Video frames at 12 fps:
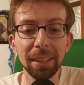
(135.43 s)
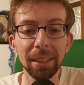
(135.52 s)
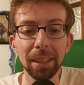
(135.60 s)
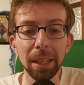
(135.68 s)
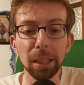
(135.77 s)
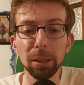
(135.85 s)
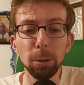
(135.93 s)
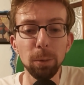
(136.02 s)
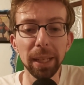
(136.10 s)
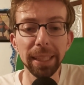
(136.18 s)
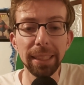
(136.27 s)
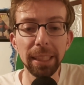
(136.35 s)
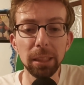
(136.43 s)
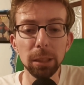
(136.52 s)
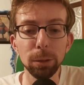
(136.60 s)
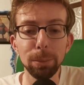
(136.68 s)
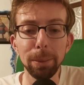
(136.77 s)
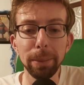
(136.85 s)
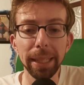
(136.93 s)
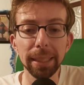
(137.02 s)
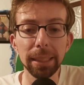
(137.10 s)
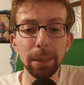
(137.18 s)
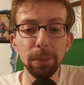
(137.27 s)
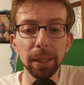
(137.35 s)
I don't know why teachers would be making
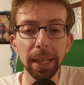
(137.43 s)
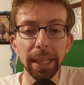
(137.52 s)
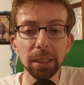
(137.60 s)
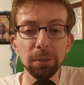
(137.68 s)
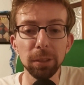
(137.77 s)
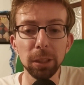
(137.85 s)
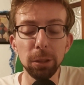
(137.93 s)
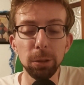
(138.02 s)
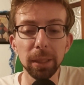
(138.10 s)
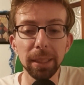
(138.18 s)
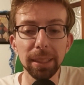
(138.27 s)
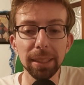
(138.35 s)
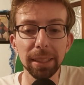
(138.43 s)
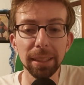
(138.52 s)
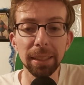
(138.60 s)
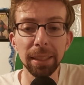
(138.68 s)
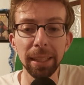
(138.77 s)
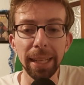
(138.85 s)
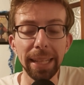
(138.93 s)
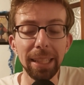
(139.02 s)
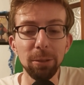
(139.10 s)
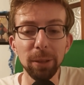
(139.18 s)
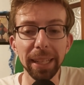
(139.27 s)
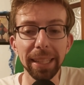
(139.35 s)
separate lines for students
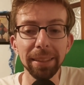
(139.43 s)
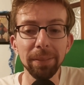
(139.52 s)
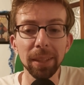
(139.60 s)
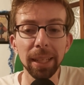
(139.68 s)
anyway,